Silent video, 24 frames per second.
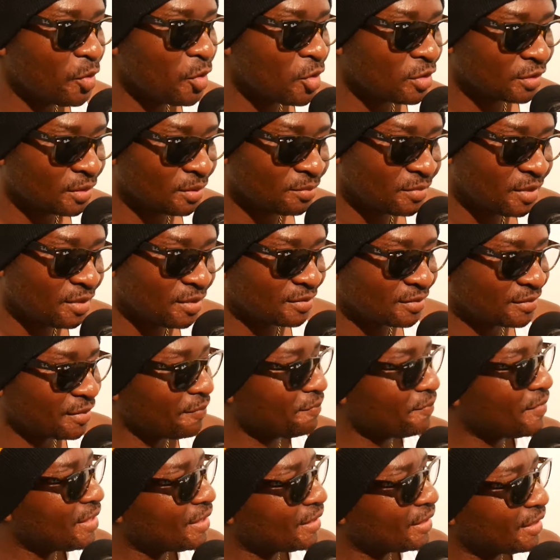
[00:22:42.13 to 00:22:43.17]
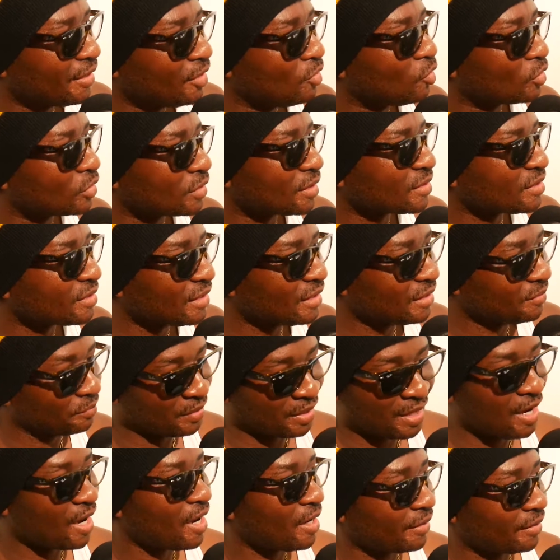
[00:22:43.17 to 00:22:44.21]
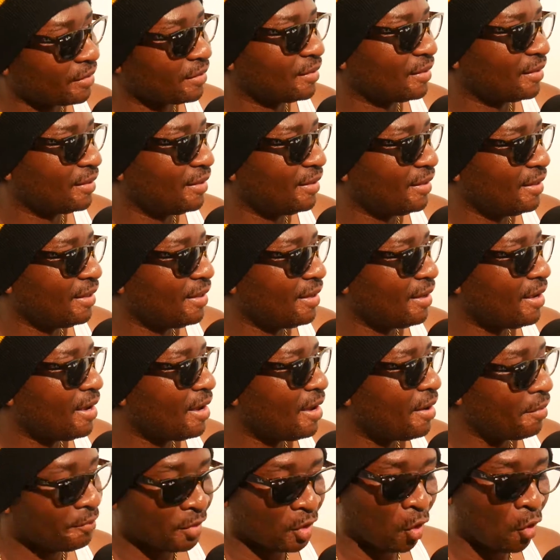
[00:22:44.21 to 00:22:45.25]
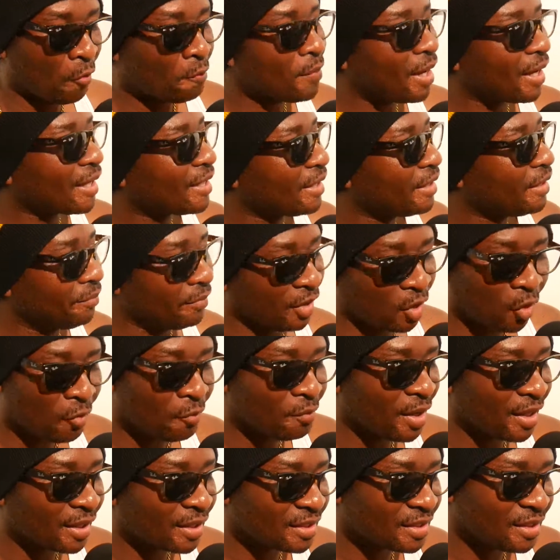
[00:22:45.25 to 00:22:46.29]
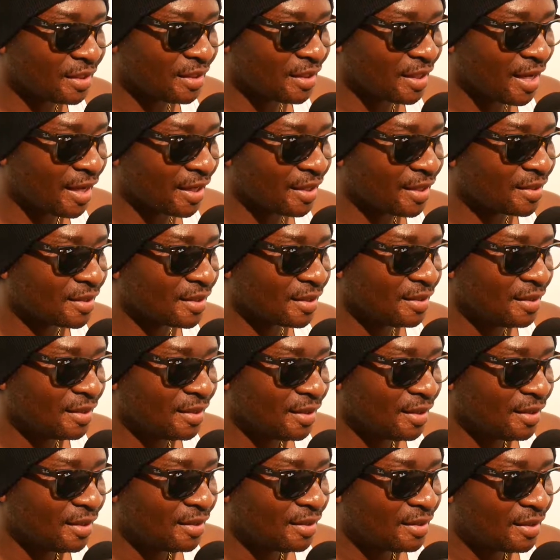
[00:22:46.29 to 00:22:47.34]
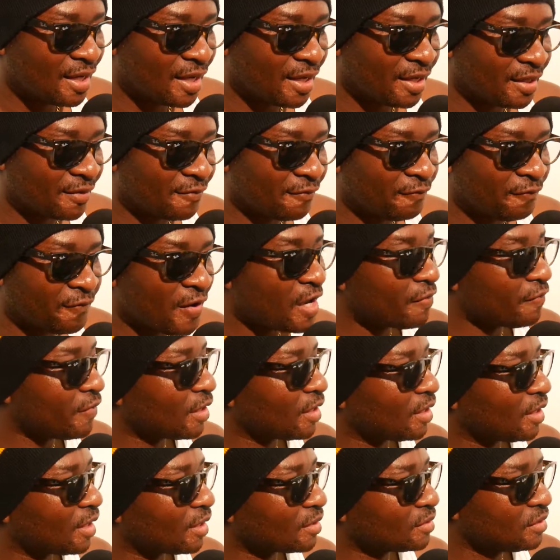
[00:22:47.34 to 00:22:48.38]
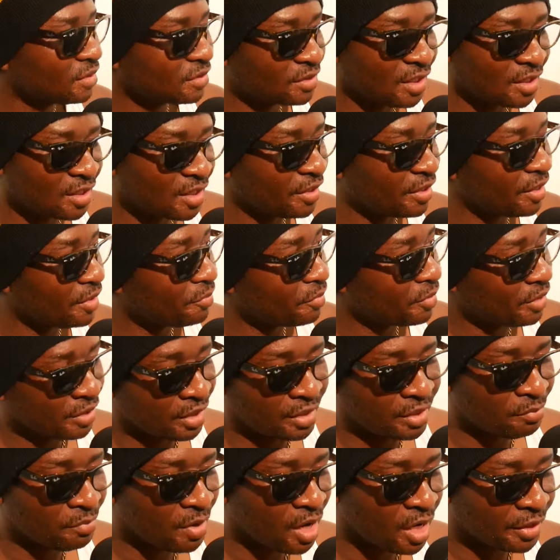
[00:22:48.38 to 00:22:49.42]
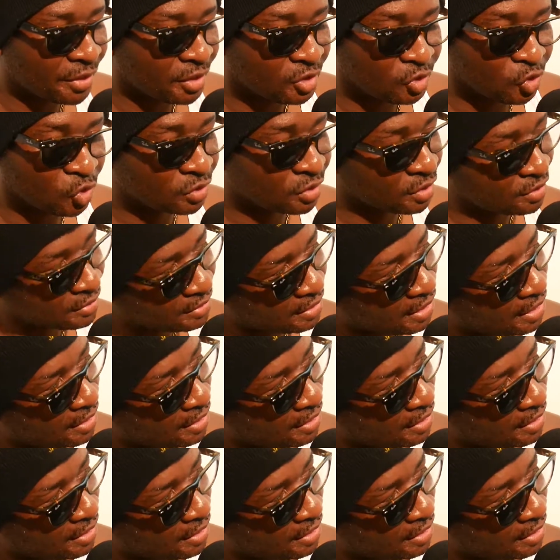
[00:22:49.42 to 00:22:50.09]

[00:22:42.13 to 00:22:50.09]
my parents them things say me in the house asleep, me gone. And me come back in like 5 o'clock, 6 o'clock in the morning, just in